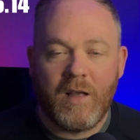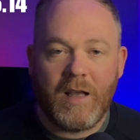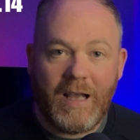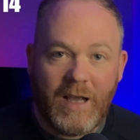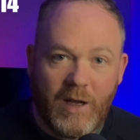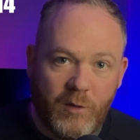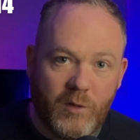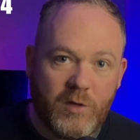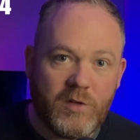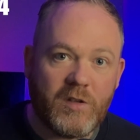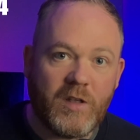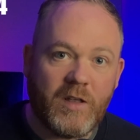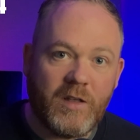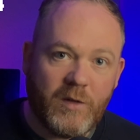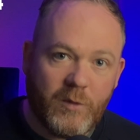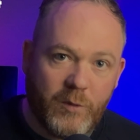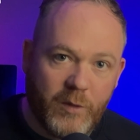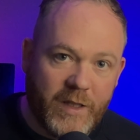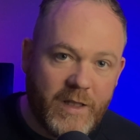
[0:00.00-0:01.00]
hours in
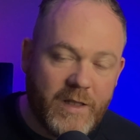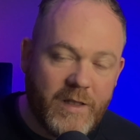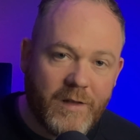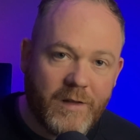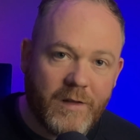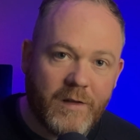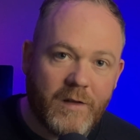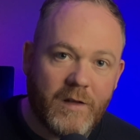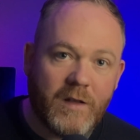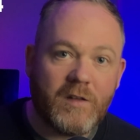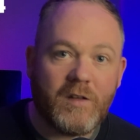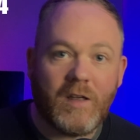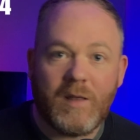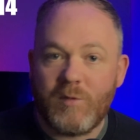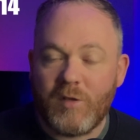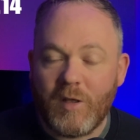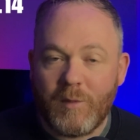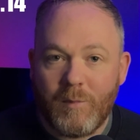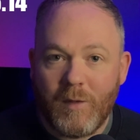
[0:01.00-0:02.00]
a week,
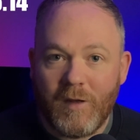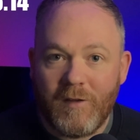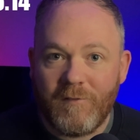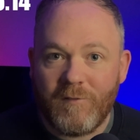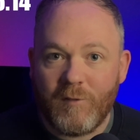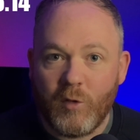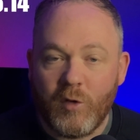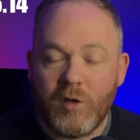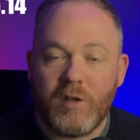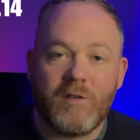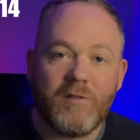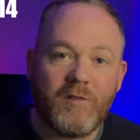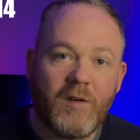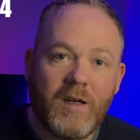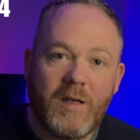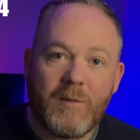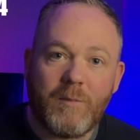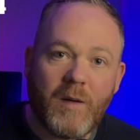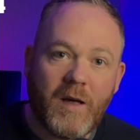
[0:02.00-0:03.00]
times that by 4,
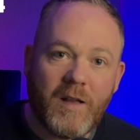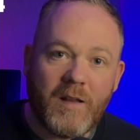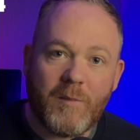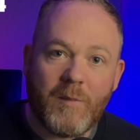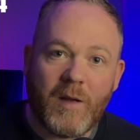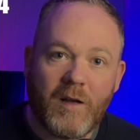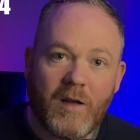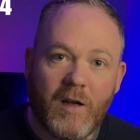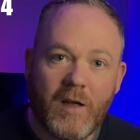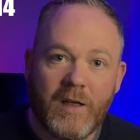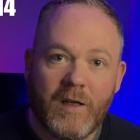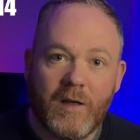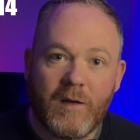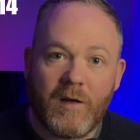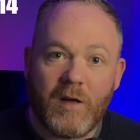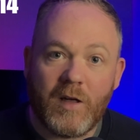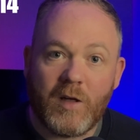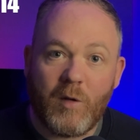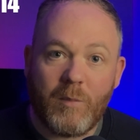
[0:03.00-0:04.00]
divided by the amount I
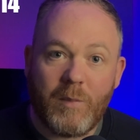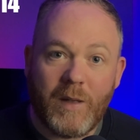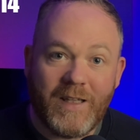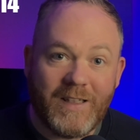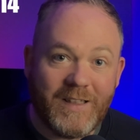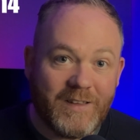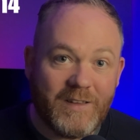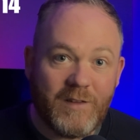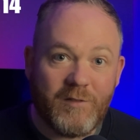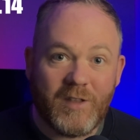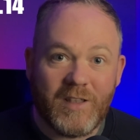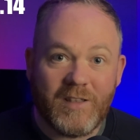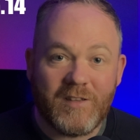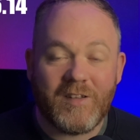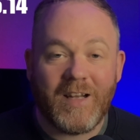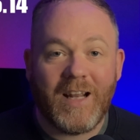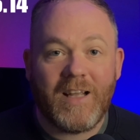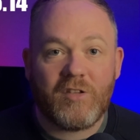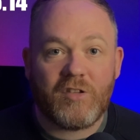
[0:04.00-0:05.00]
got paid in dividends,
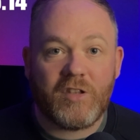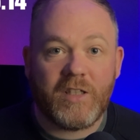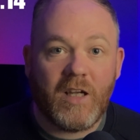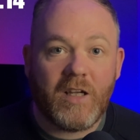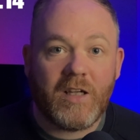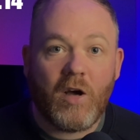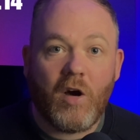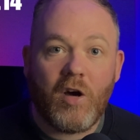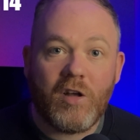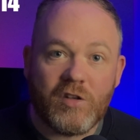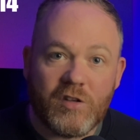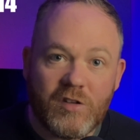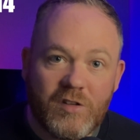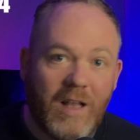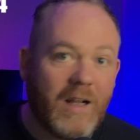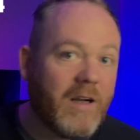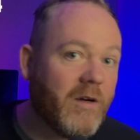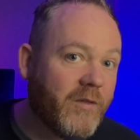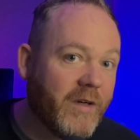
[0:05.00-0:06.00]
and actually I got a
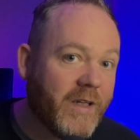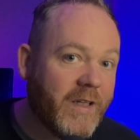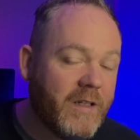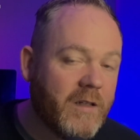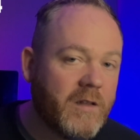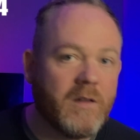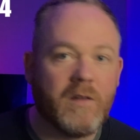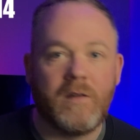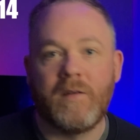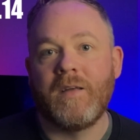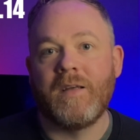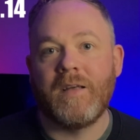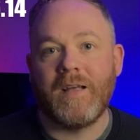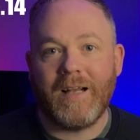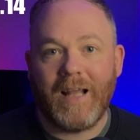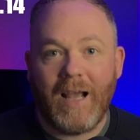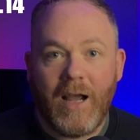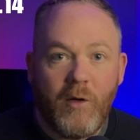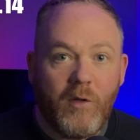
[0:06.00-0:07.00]
salary,
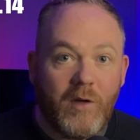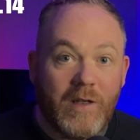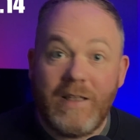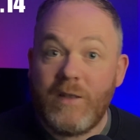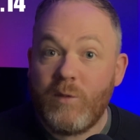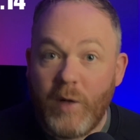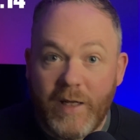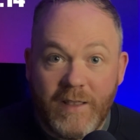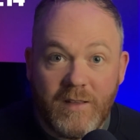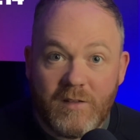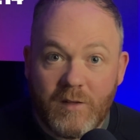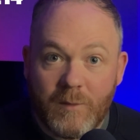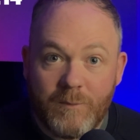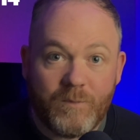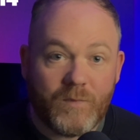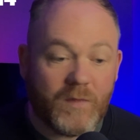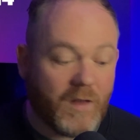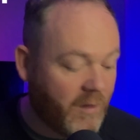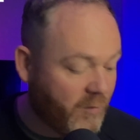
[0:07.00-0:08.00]
an hourly rate
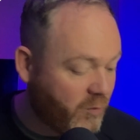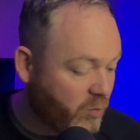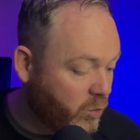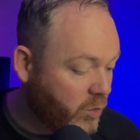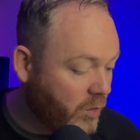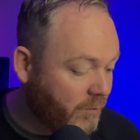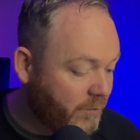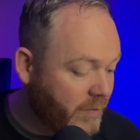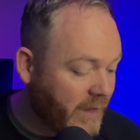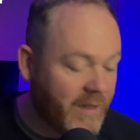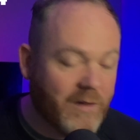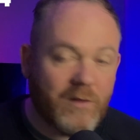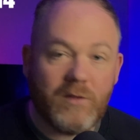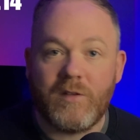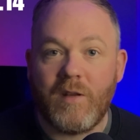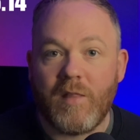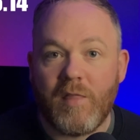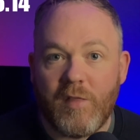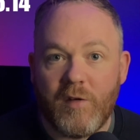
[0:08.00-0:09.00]
of
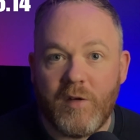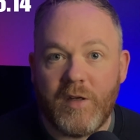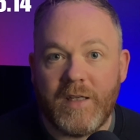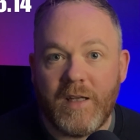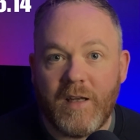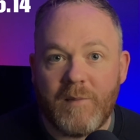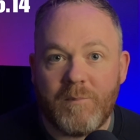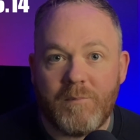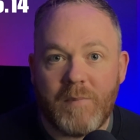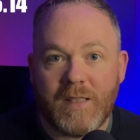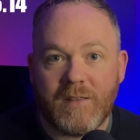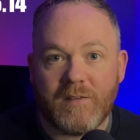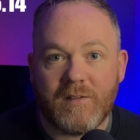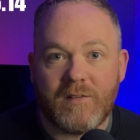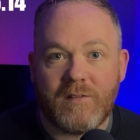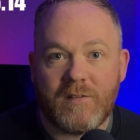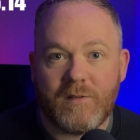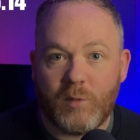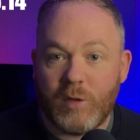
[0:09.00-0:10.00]

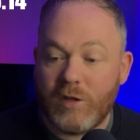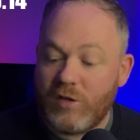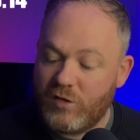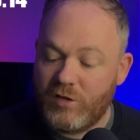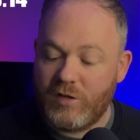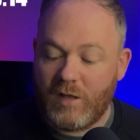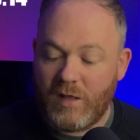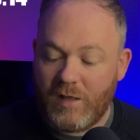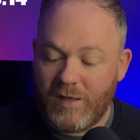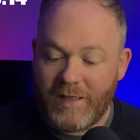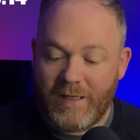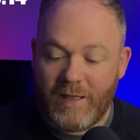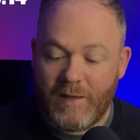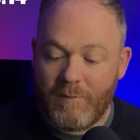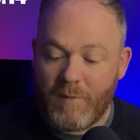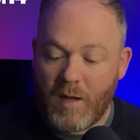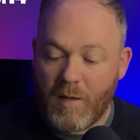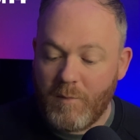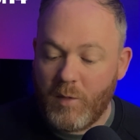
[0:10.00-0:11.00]
£1.39, which I
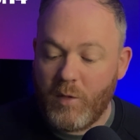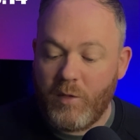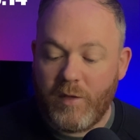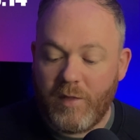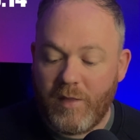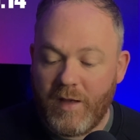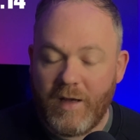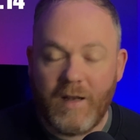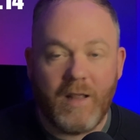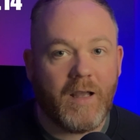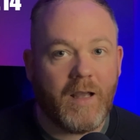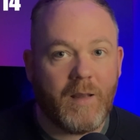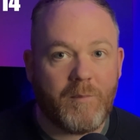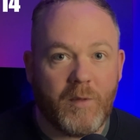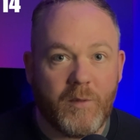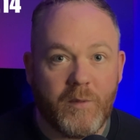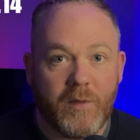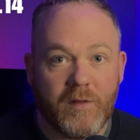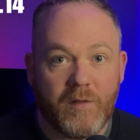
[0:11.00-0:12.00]
am more than
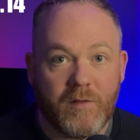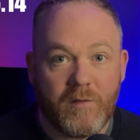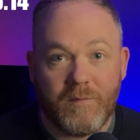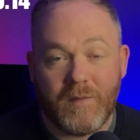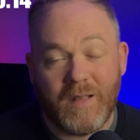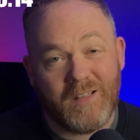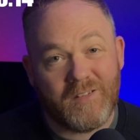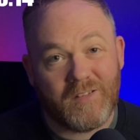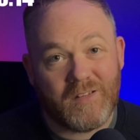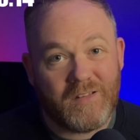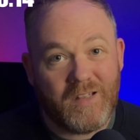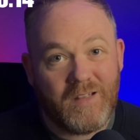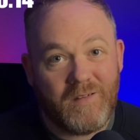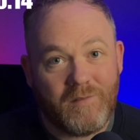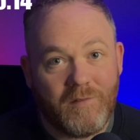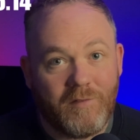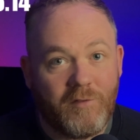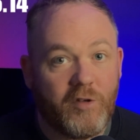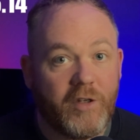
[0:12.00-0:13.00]
happy with. As I say,
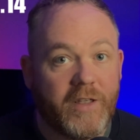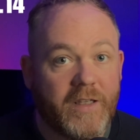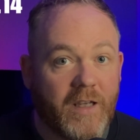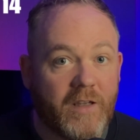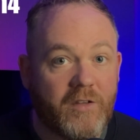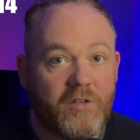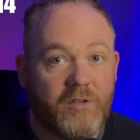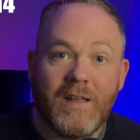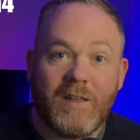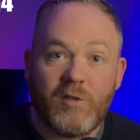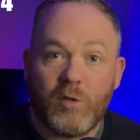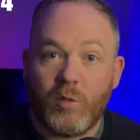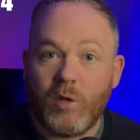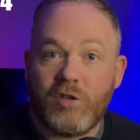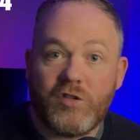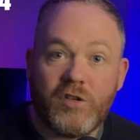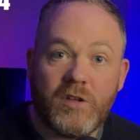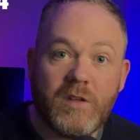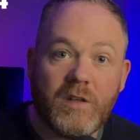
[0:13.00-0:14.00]
free cash. Thanks for
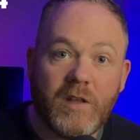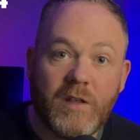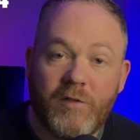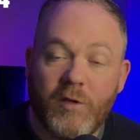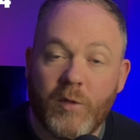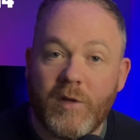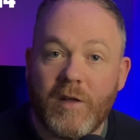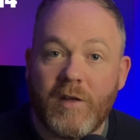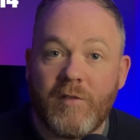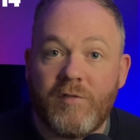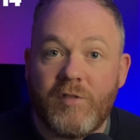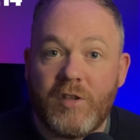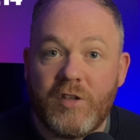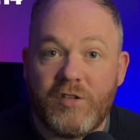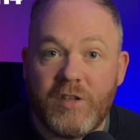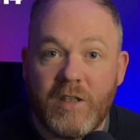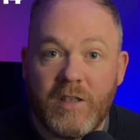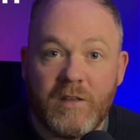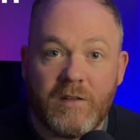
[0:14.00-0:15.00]
watching. If you want that free
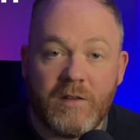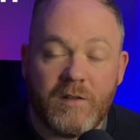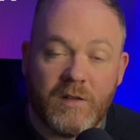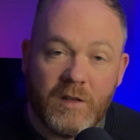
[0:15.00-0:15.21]
share,